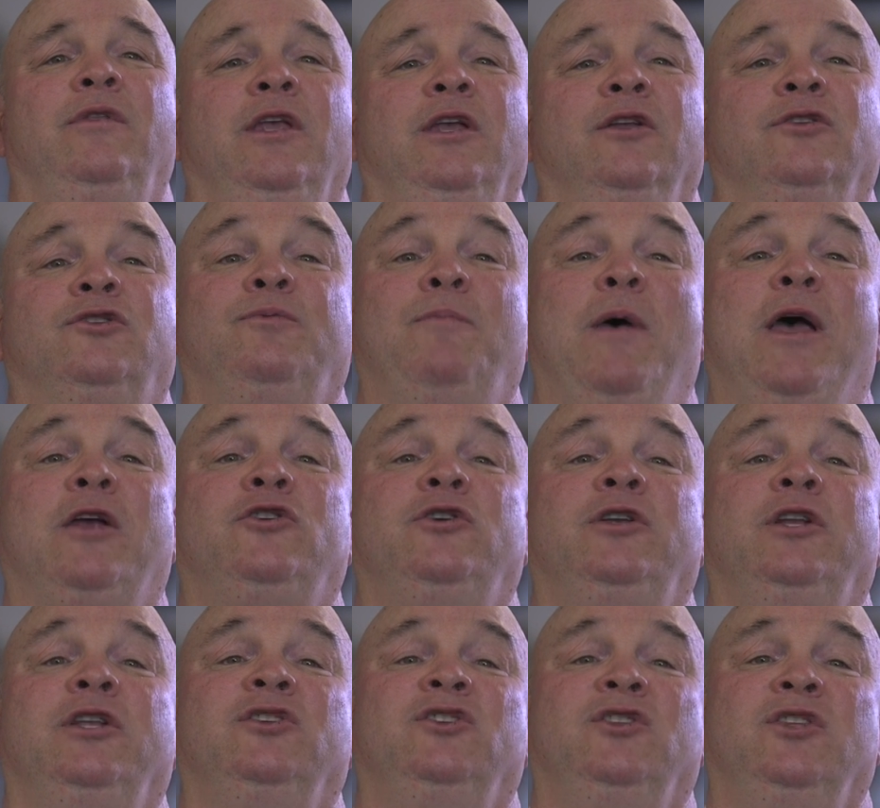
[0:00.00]
The
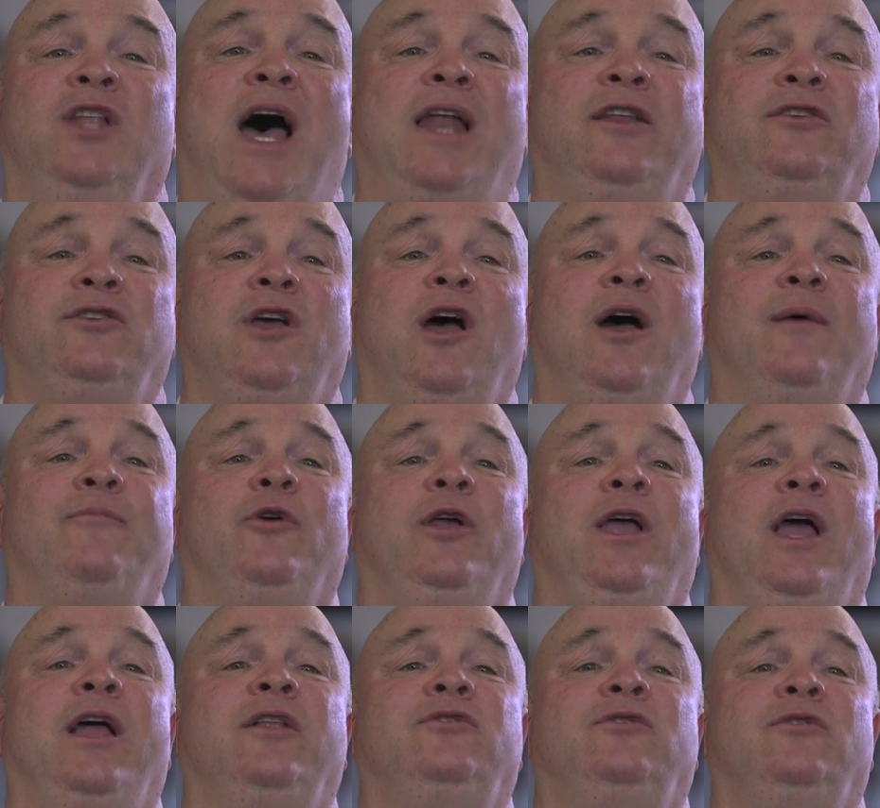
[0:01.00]
inspection is not as
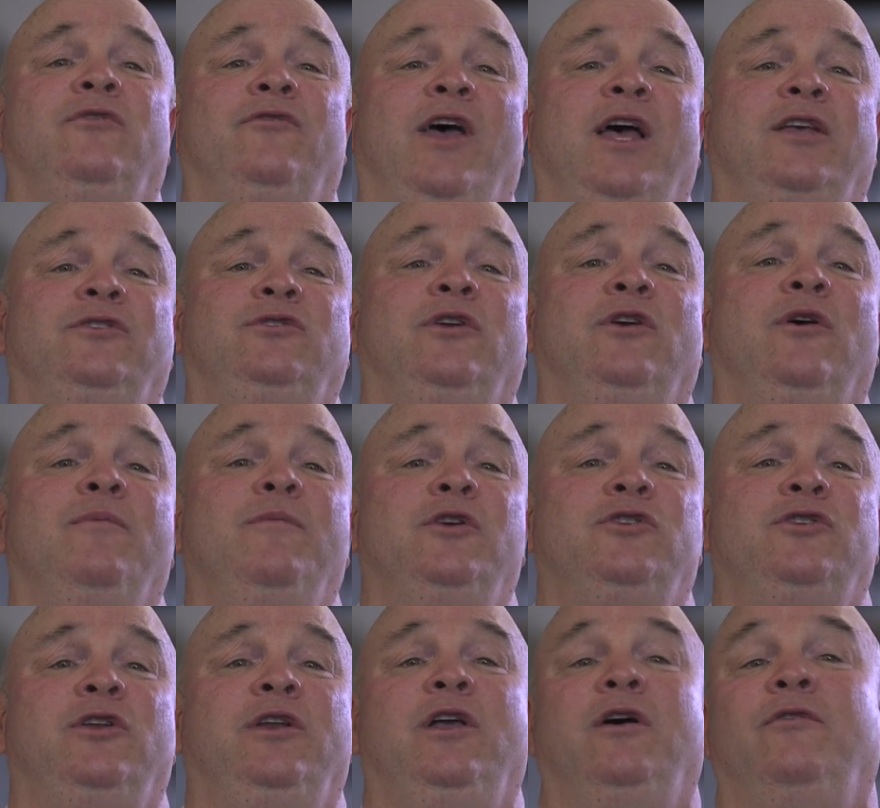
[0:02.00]
comprehensive as the
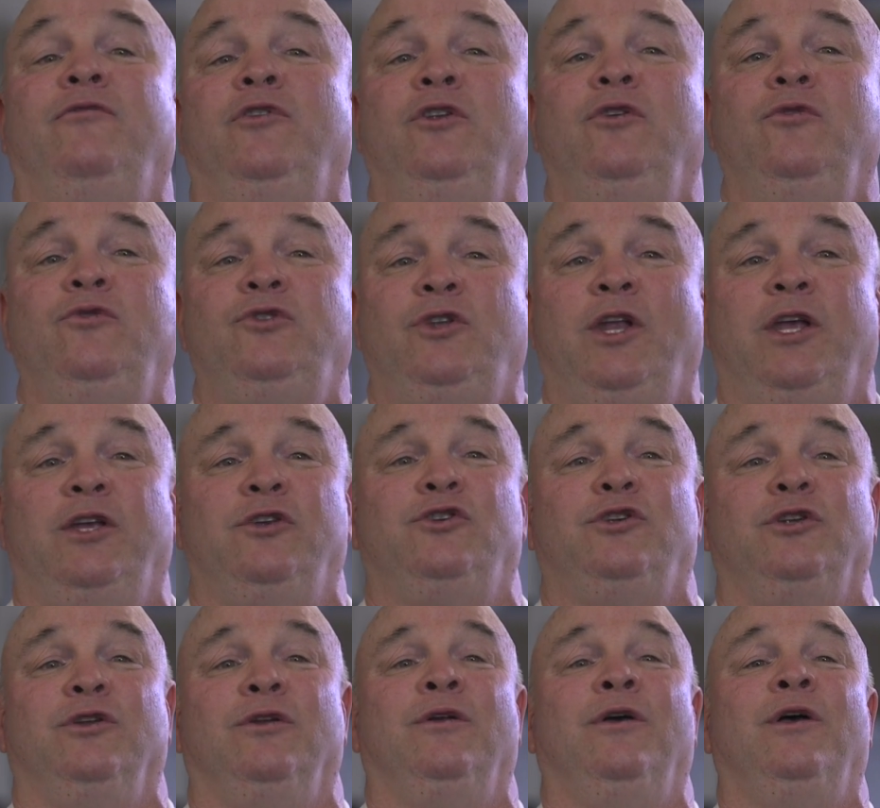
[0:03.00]
commissioning of a new
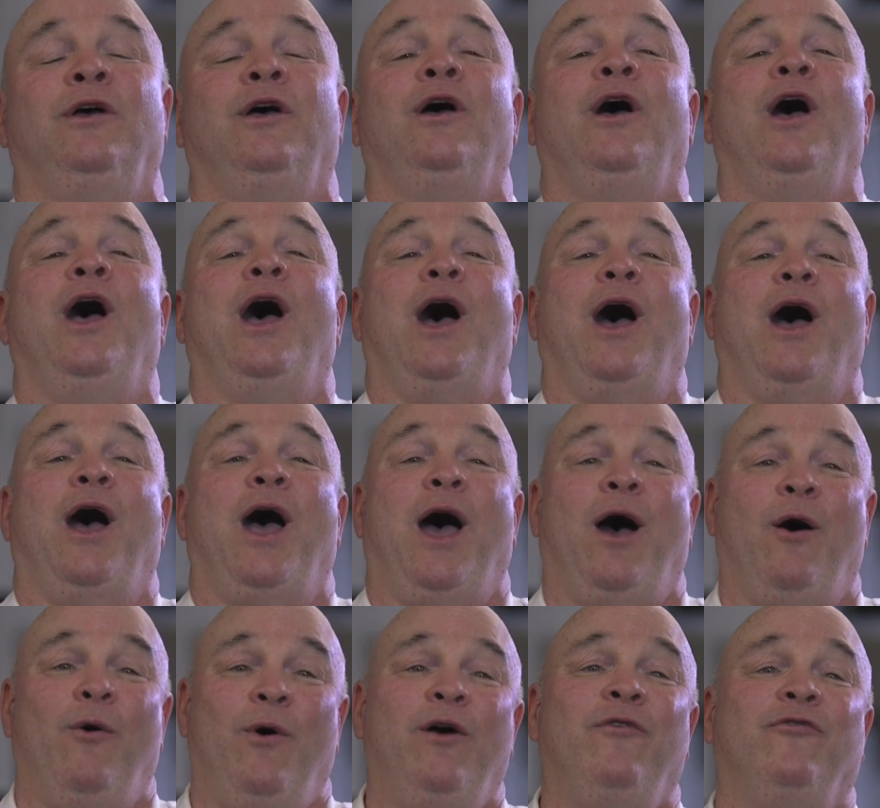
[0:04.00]
station.
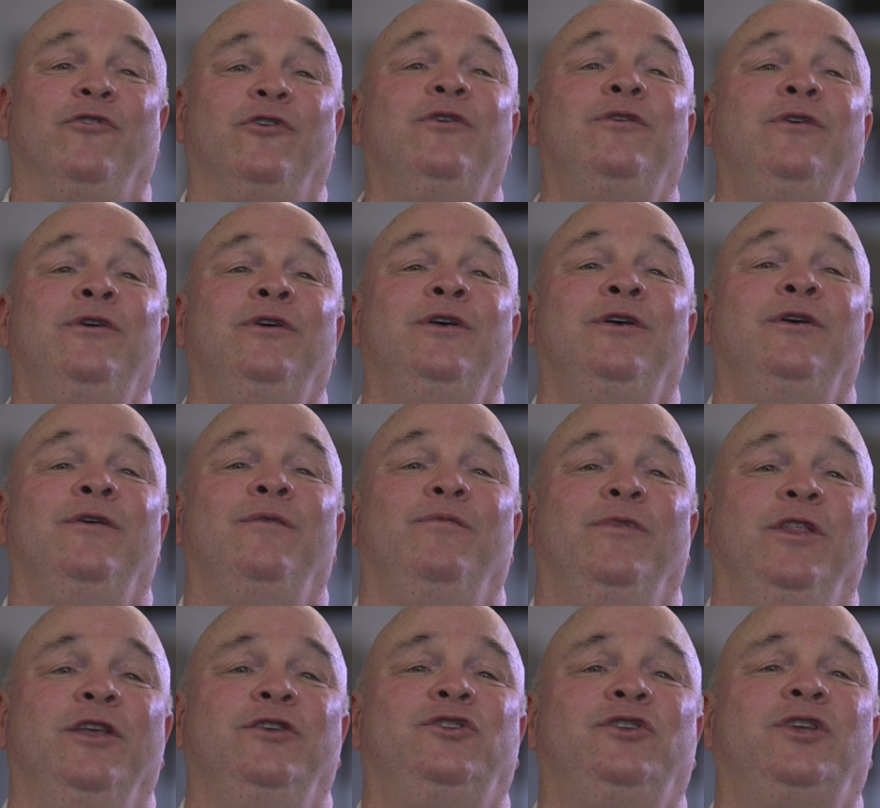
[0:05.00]
However,
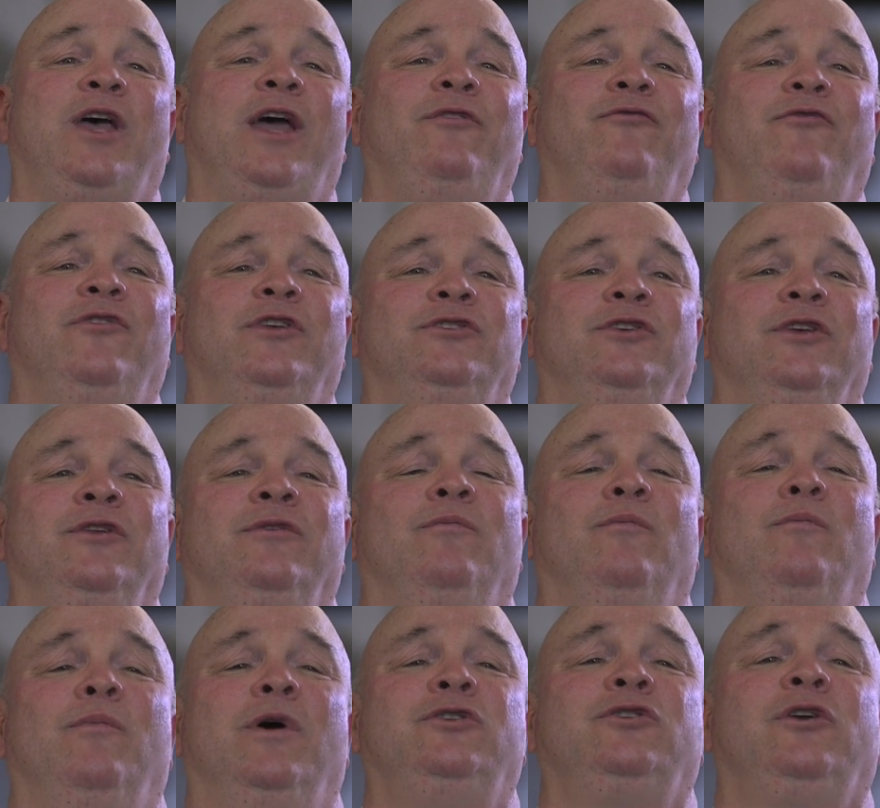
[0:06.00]
this site visit
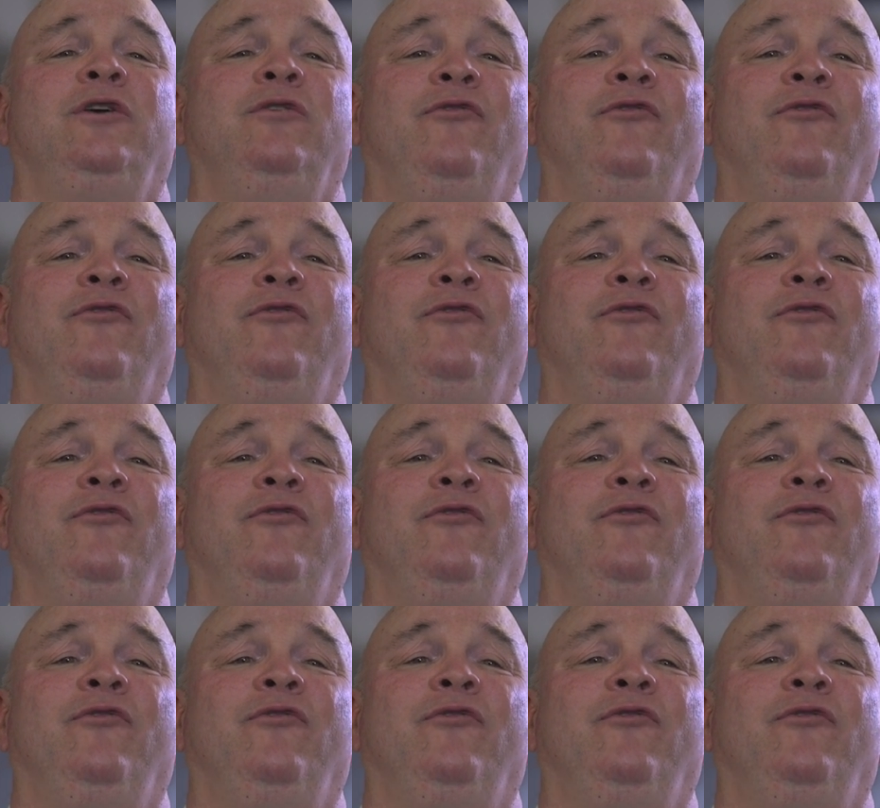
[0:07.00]
must